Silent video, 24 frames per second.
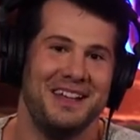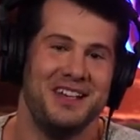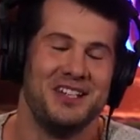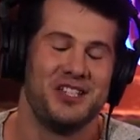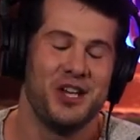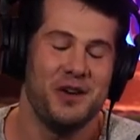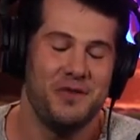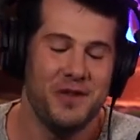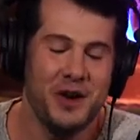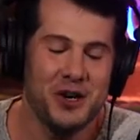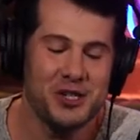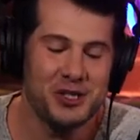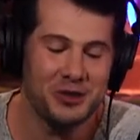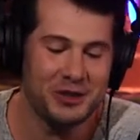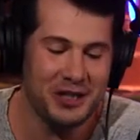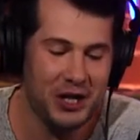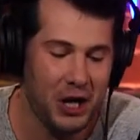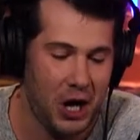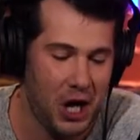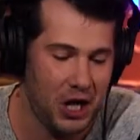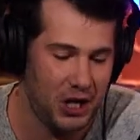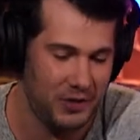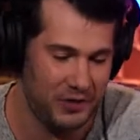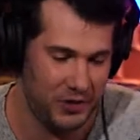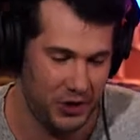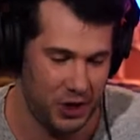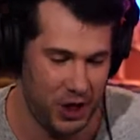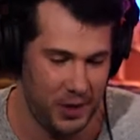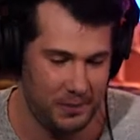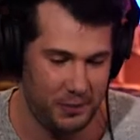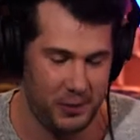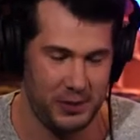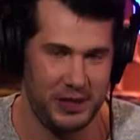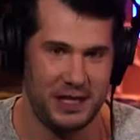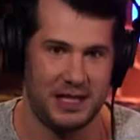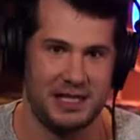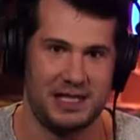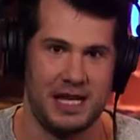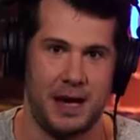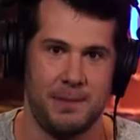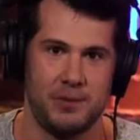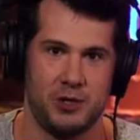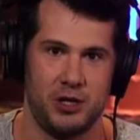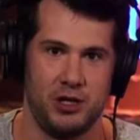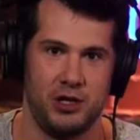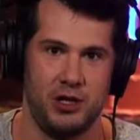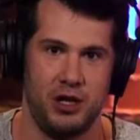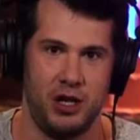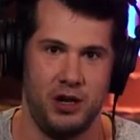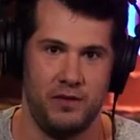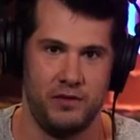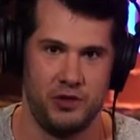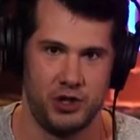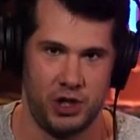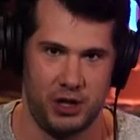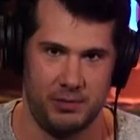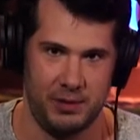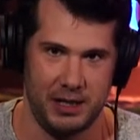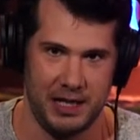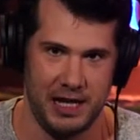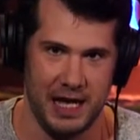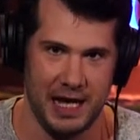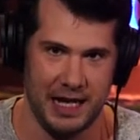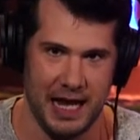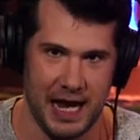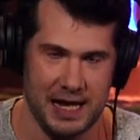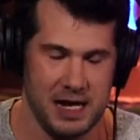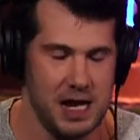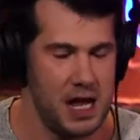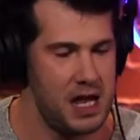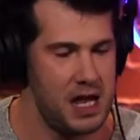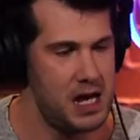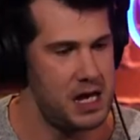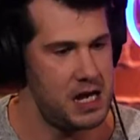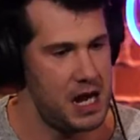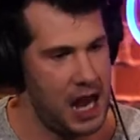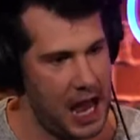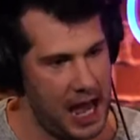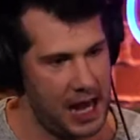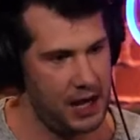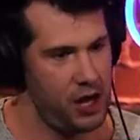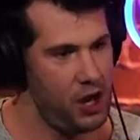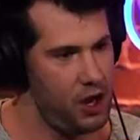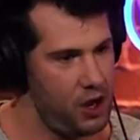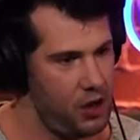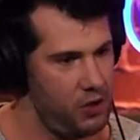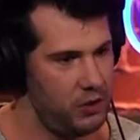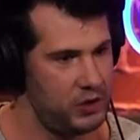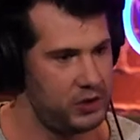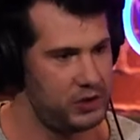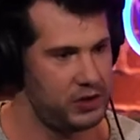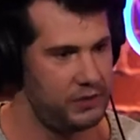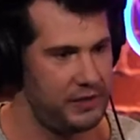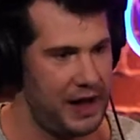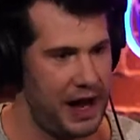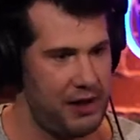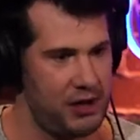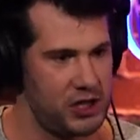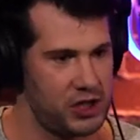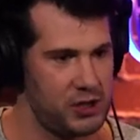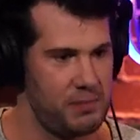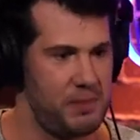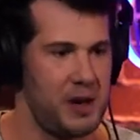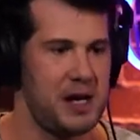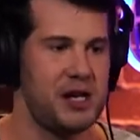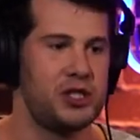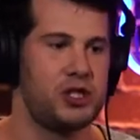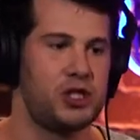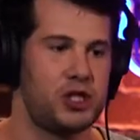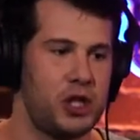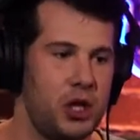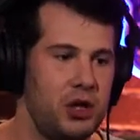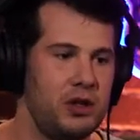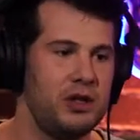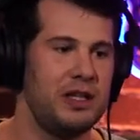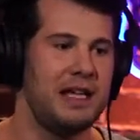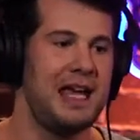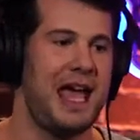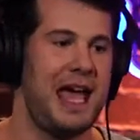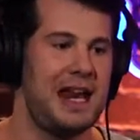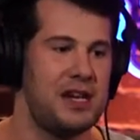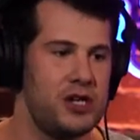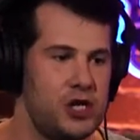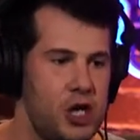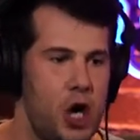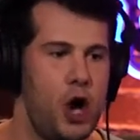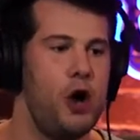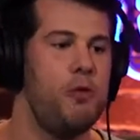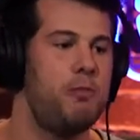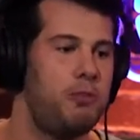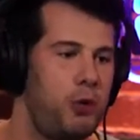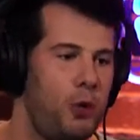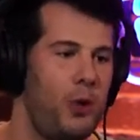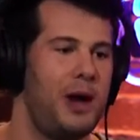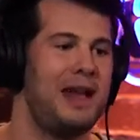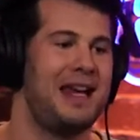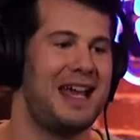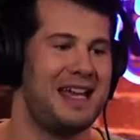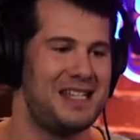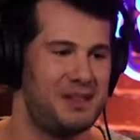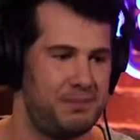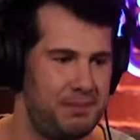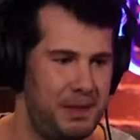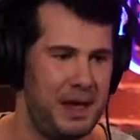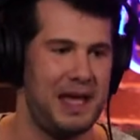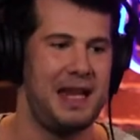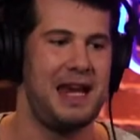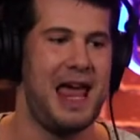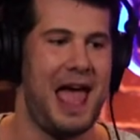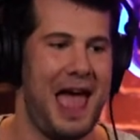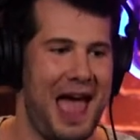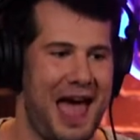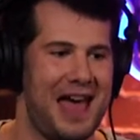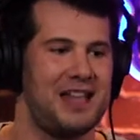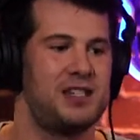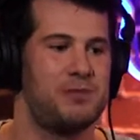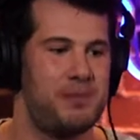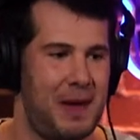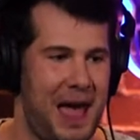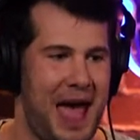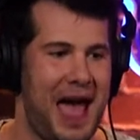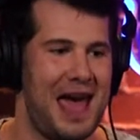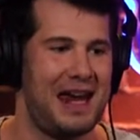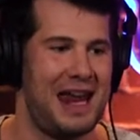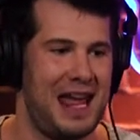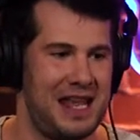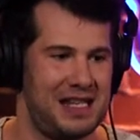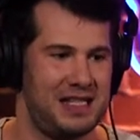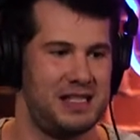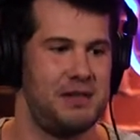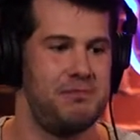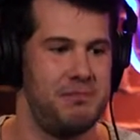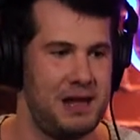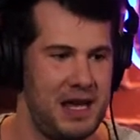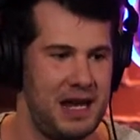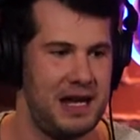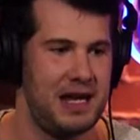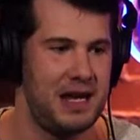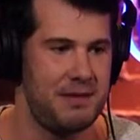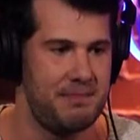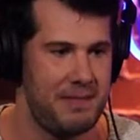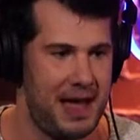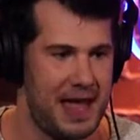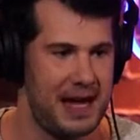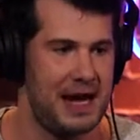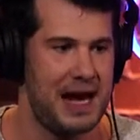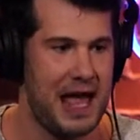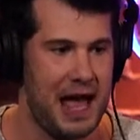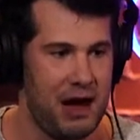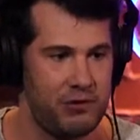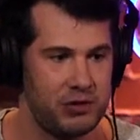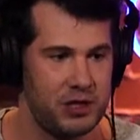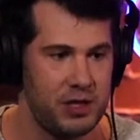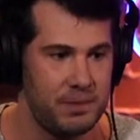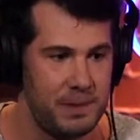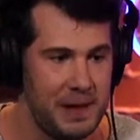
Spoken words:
So for virtually all of Europe, with the exception of Germany. Again, not a hoax, the virus, but right. It certainly at no point has been as bad as the media made it out to